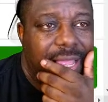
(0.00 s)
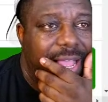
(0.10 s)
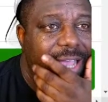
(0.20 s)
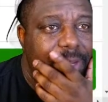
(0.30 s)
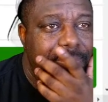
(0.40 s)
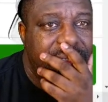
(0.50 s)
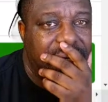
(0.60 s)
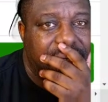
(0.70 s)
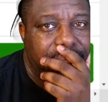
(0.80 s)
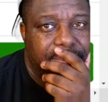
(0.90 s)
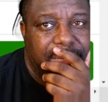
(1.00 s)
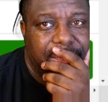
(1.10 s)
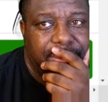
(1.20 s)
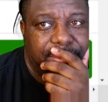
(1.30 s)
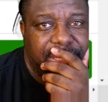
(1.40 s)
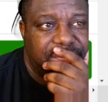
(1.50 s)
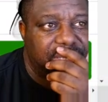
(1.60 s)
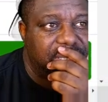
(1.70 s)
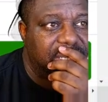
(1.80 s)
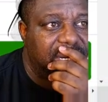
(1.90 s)
All right, let me take an
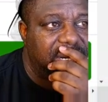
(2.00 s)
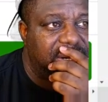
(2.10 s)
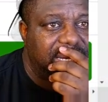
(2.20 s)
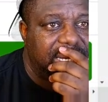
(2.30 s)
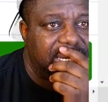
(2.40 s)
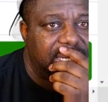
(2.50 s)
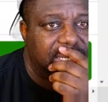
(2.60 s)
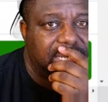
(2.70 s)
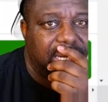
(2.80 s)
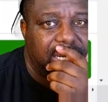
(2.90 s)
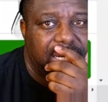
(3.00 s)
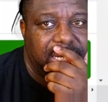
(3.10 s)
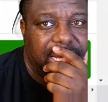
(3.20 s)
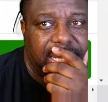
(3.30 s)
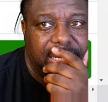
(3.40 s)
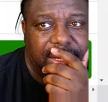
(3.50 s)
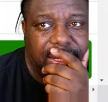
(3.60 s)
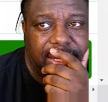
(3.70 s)
intermission here and take a look at